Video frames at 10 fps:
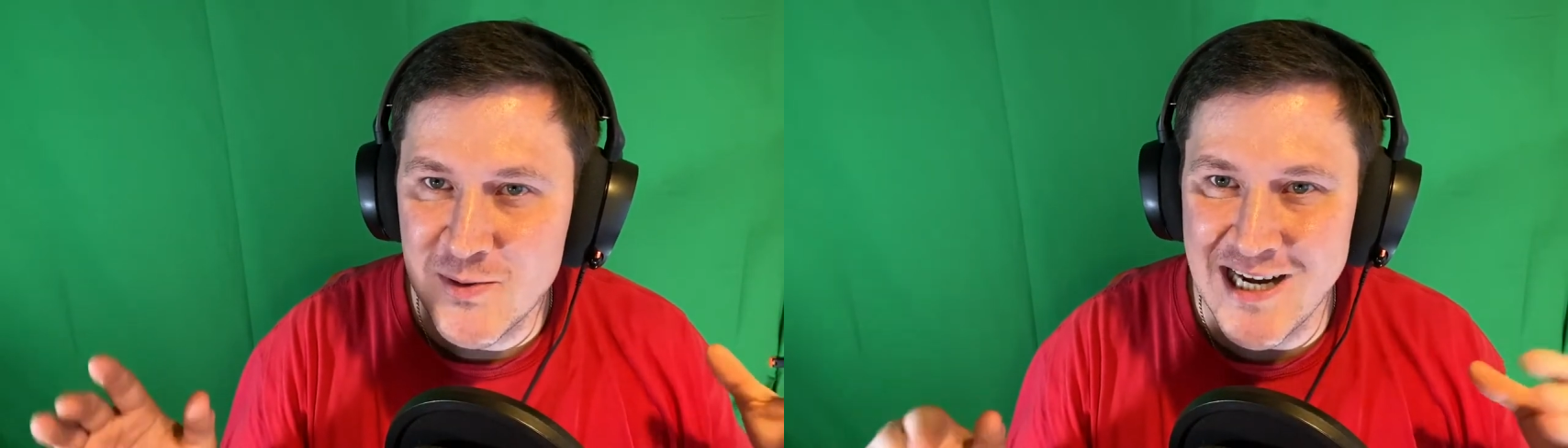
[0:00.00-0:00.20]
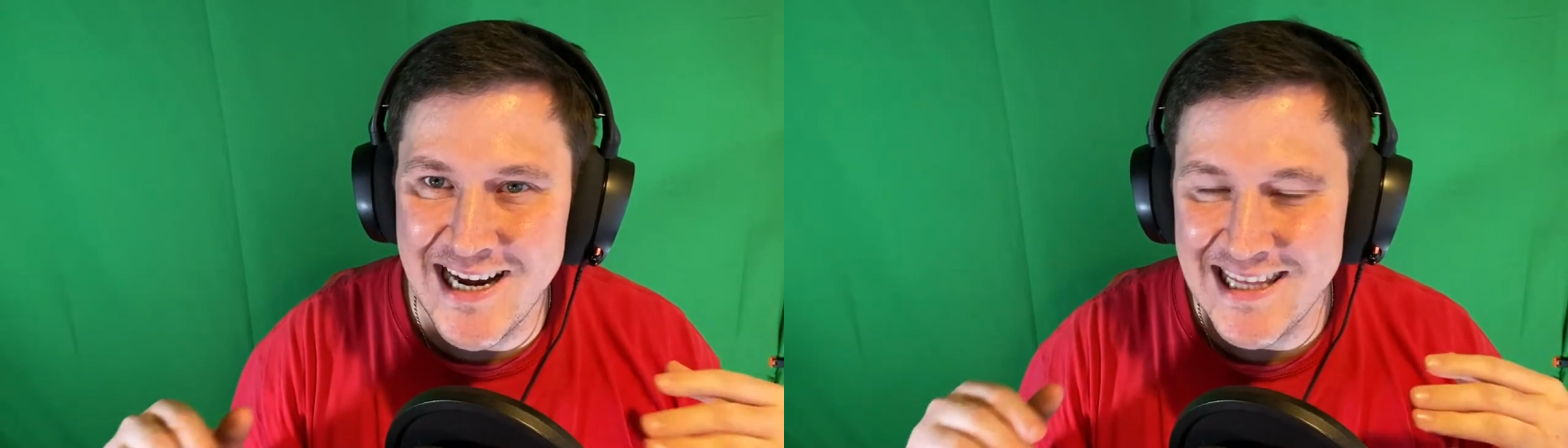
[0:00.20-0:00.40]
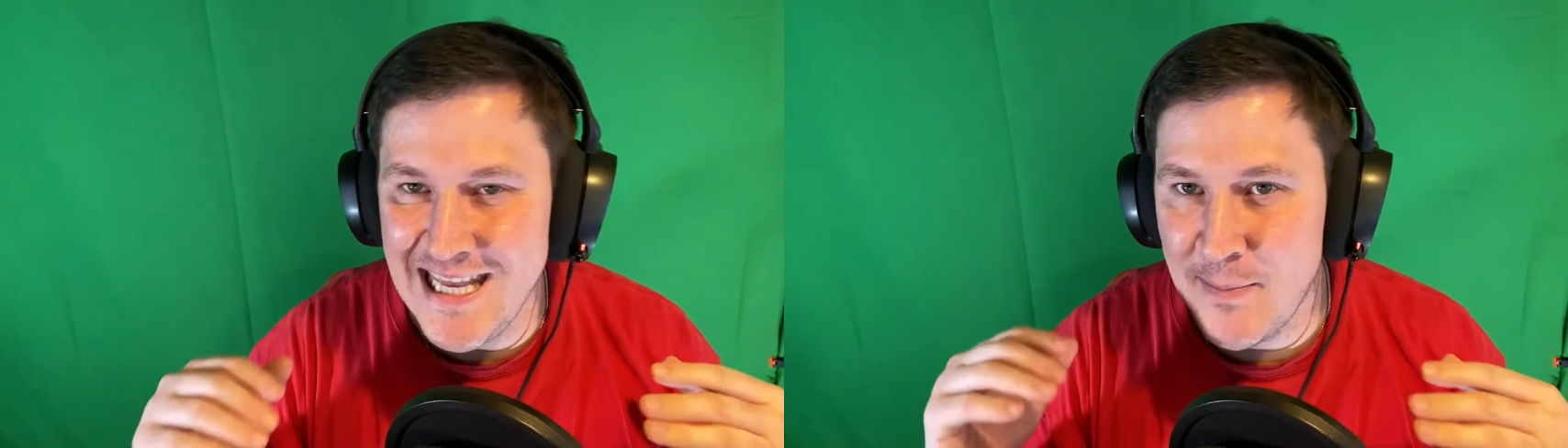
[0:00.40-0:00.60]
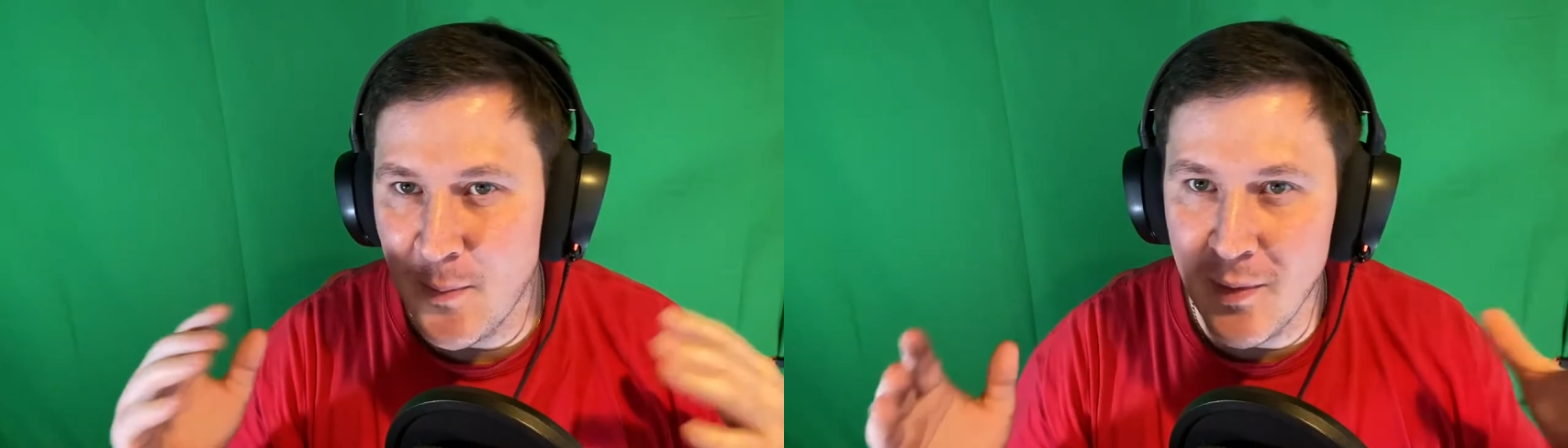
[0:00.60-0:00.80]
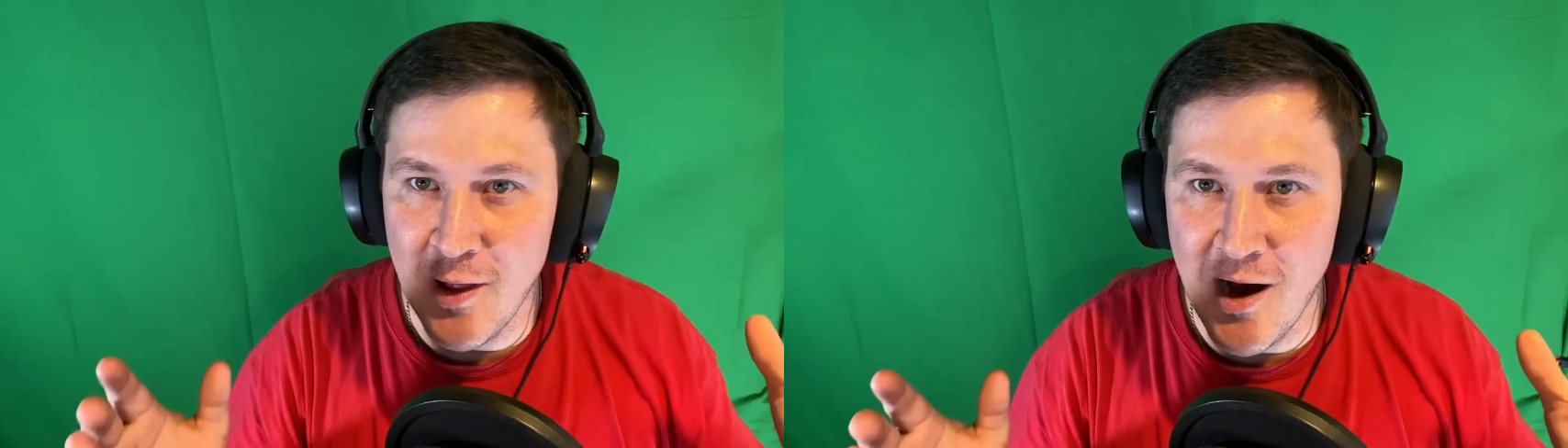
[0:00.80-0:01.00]
I'm trying to keep
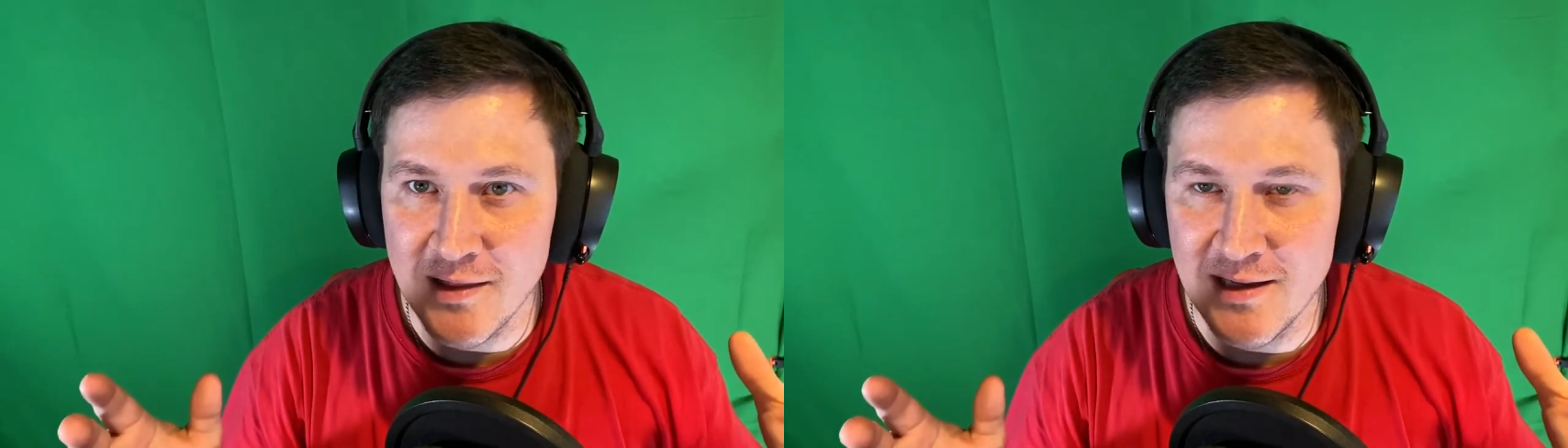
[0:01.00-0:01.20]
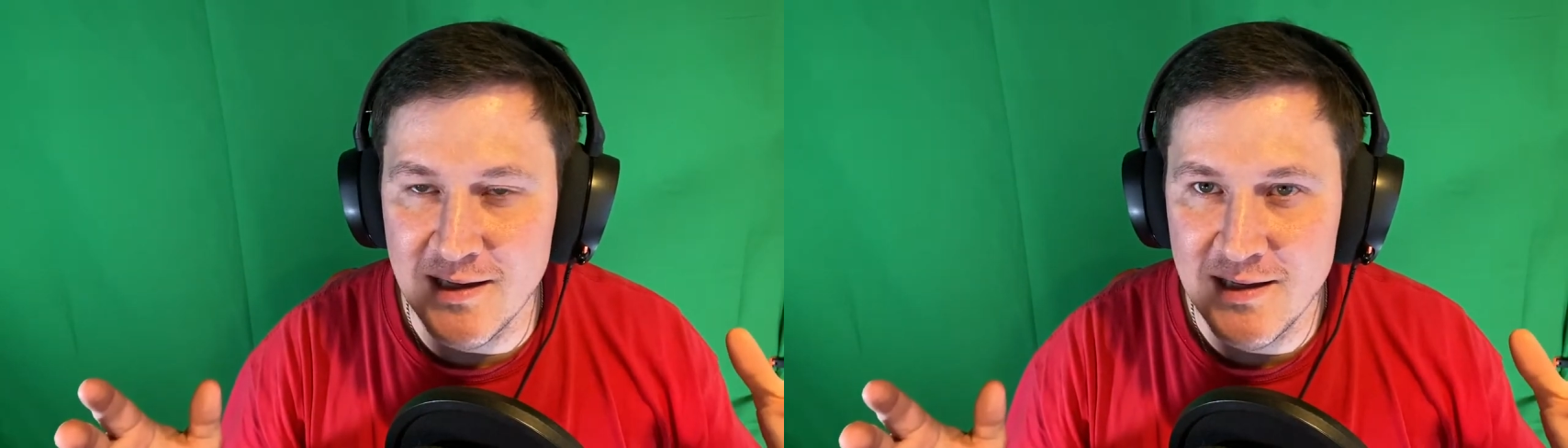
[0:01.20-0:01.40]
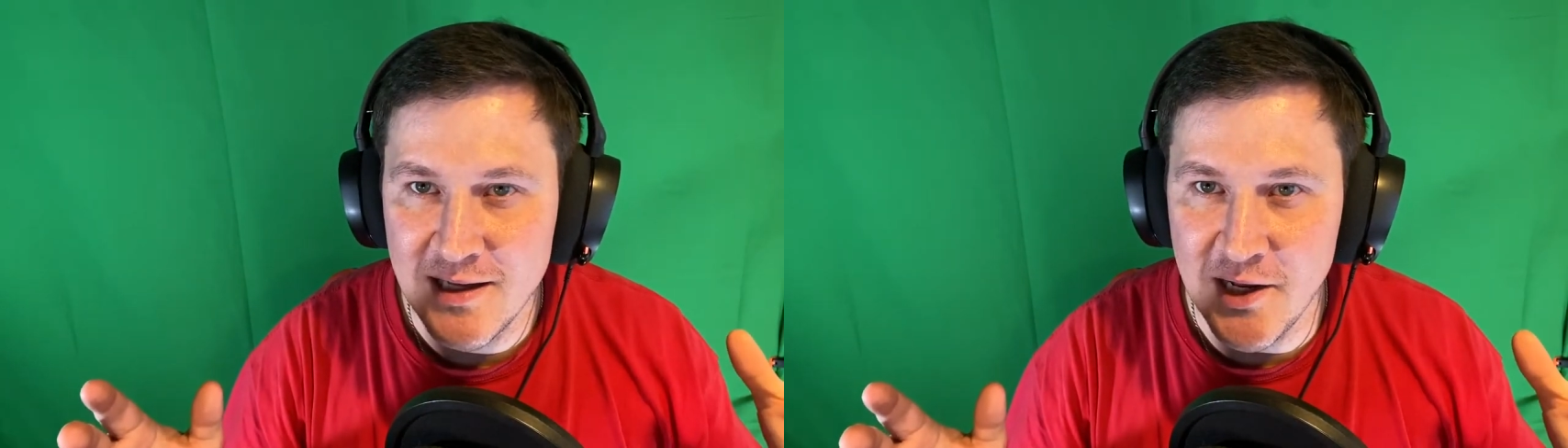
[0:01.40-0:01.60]
them along the,